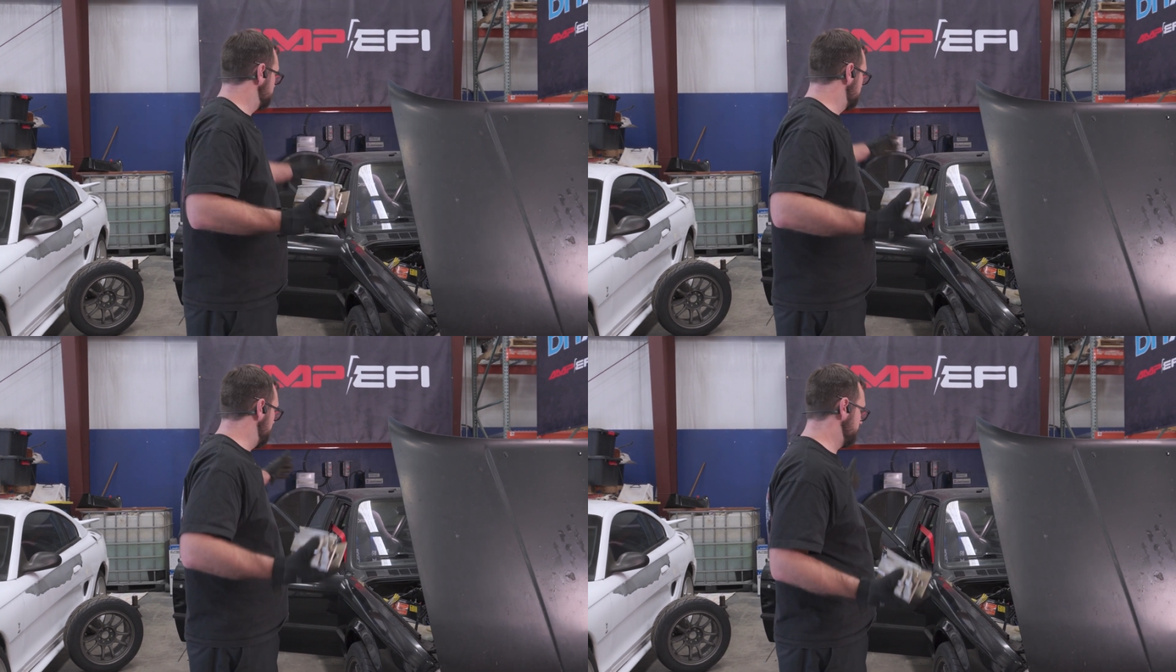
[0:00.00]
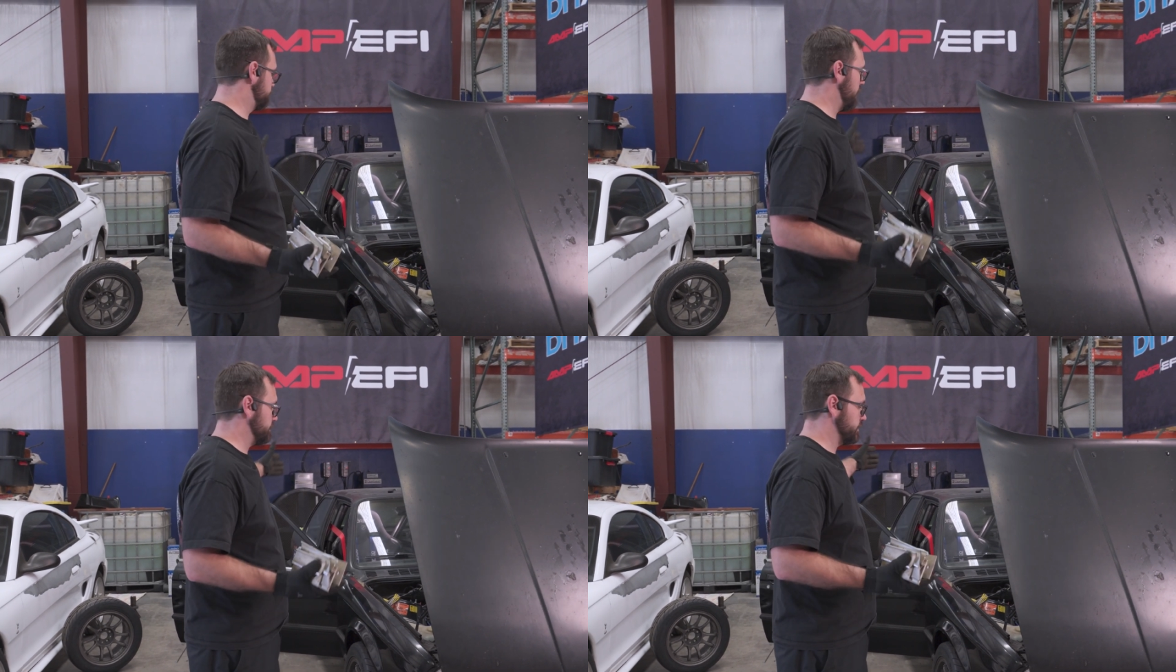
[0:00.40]
Got it
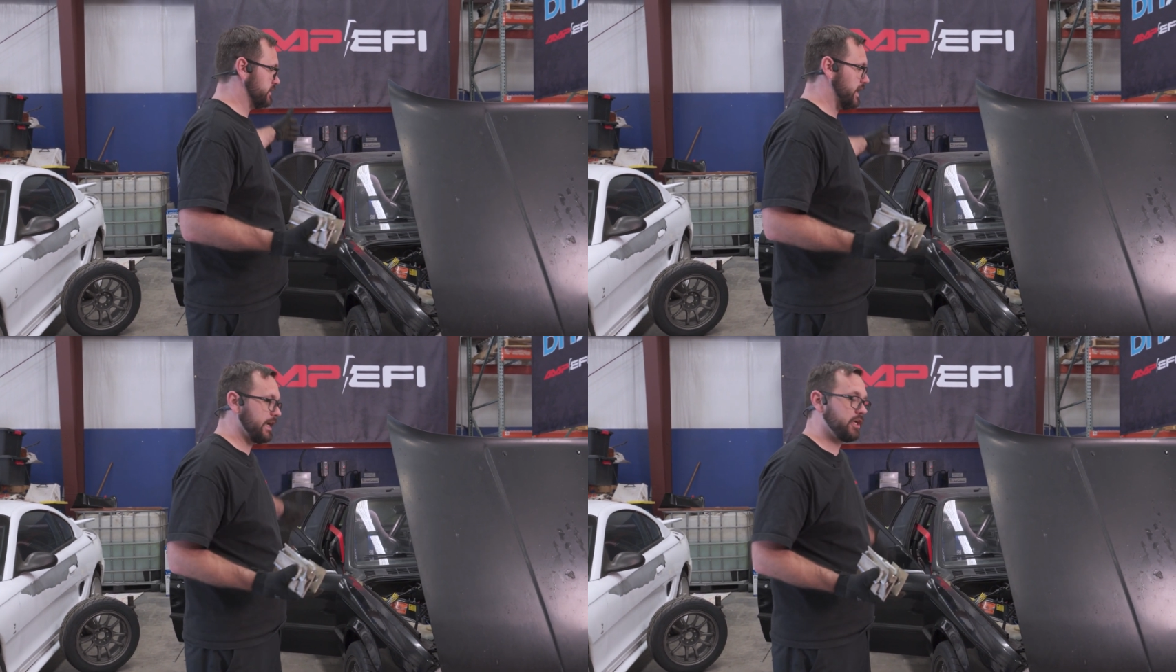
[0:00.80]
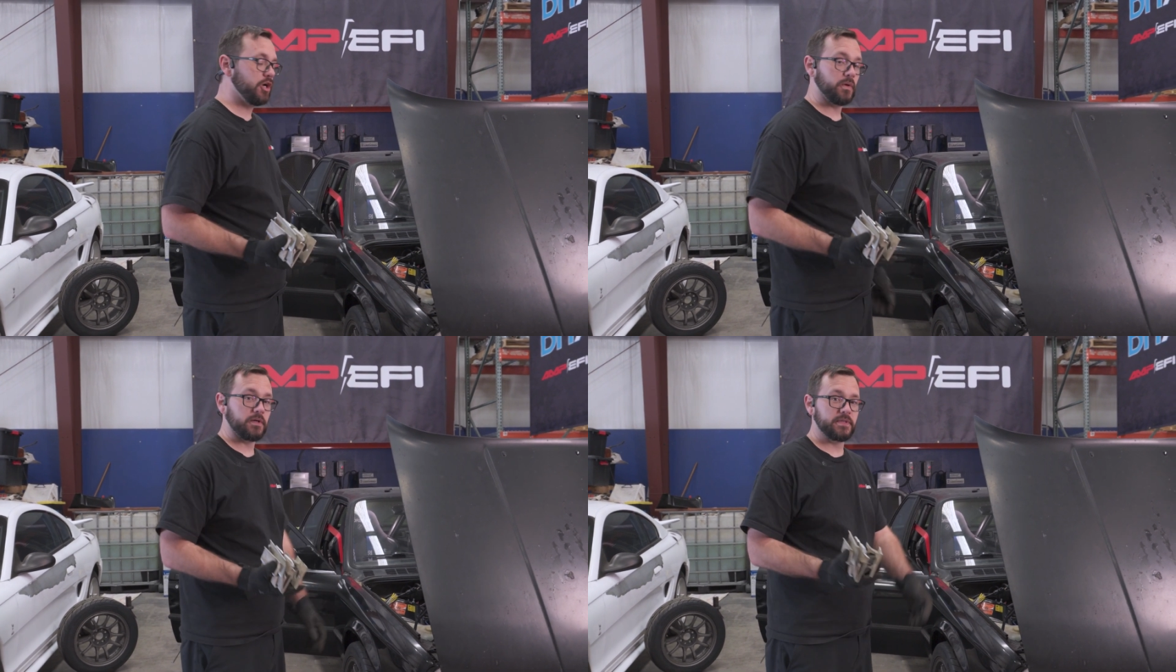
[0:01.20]
strapped to the dyno.
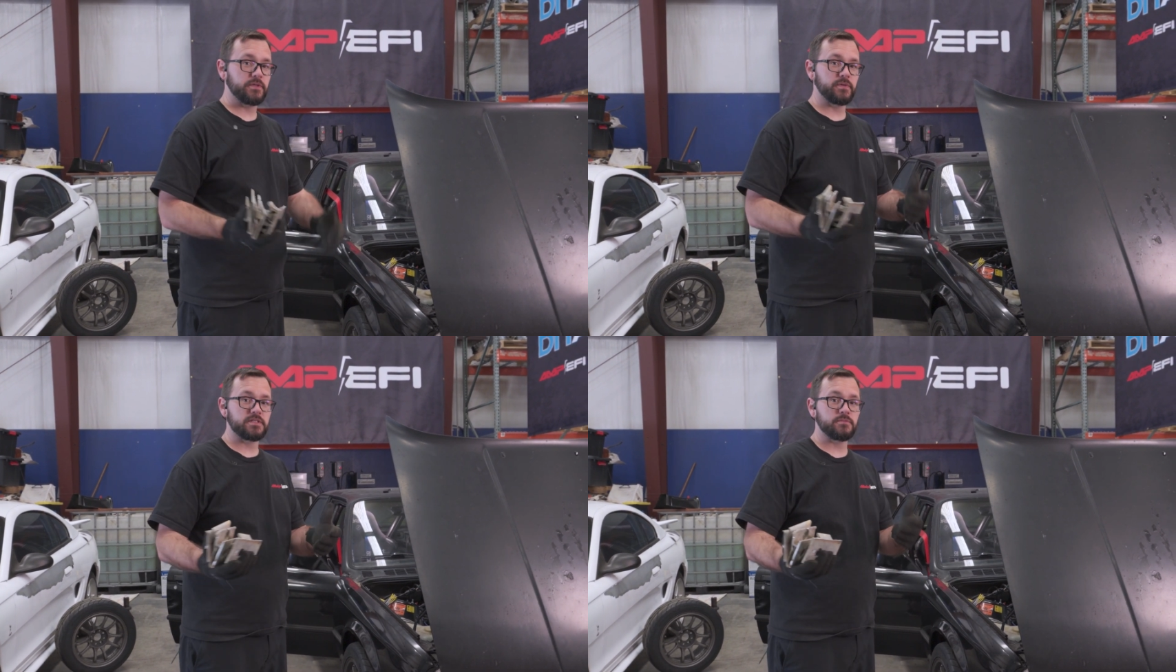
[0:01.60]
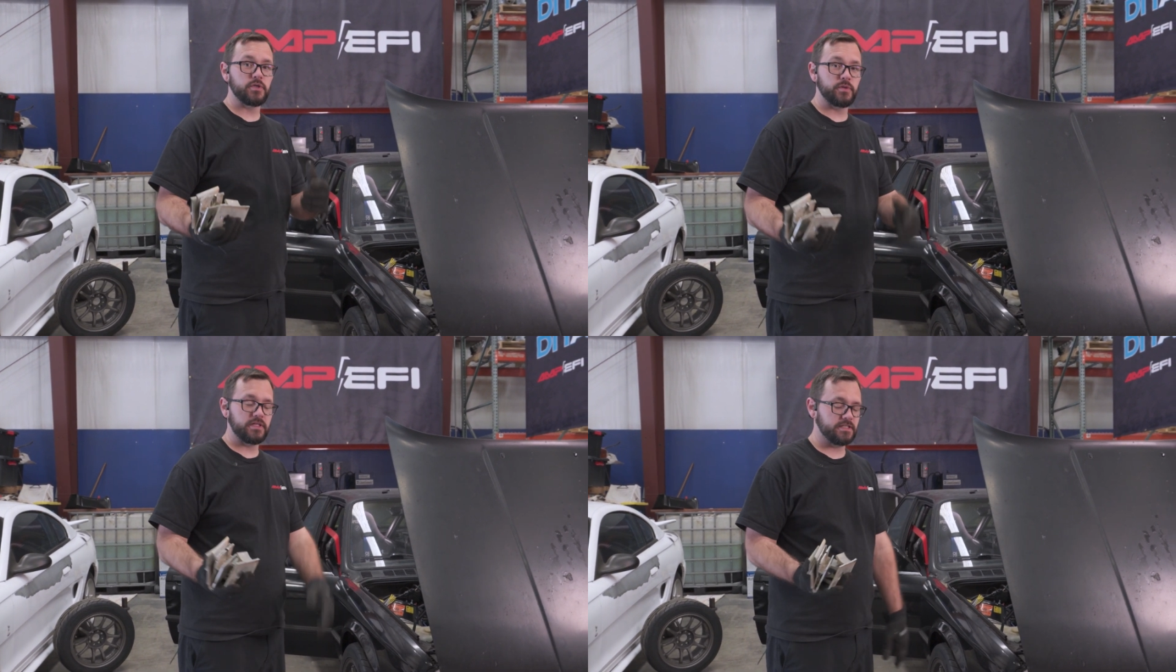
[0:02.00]
We're going to be doing some
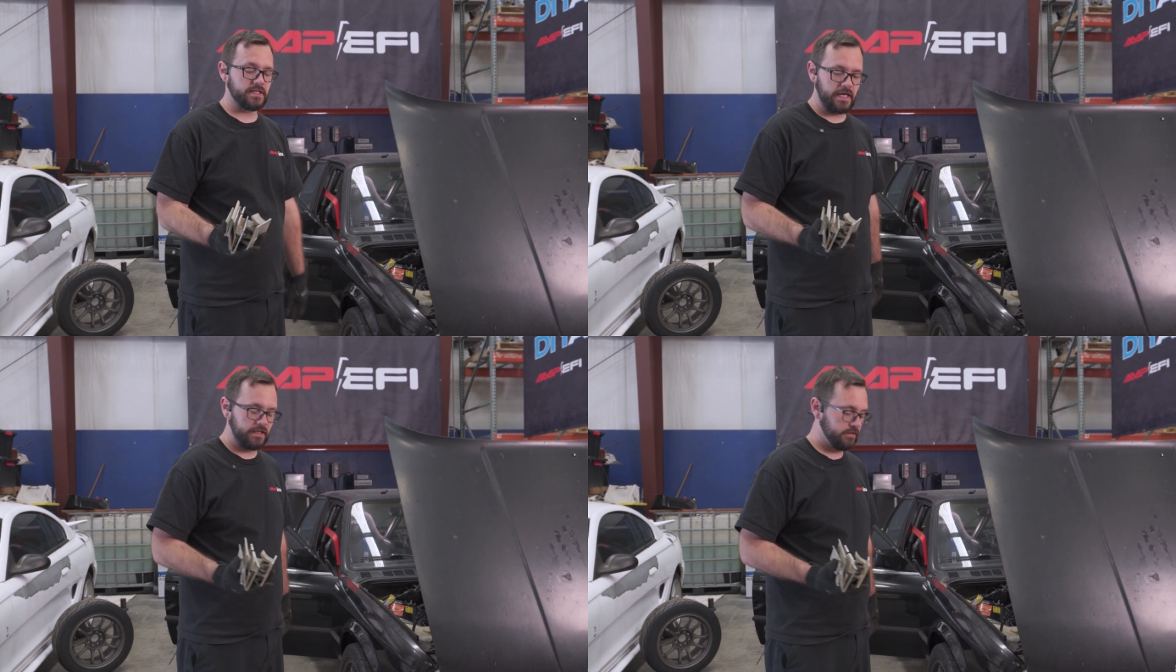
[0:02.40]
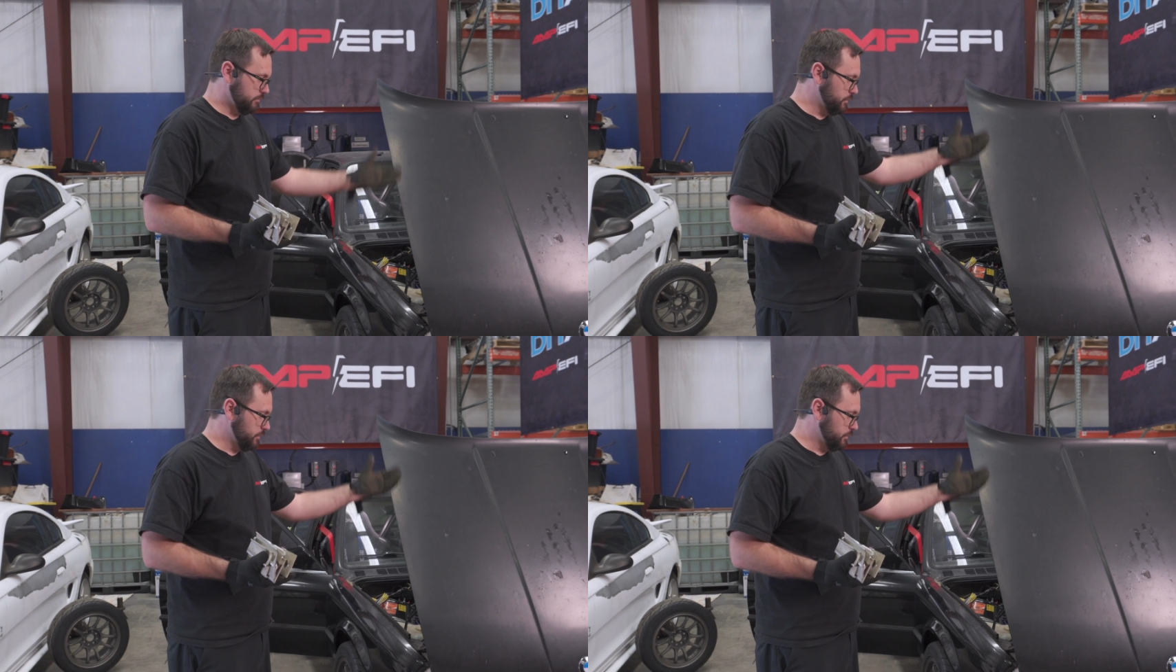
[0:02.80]
tuning today,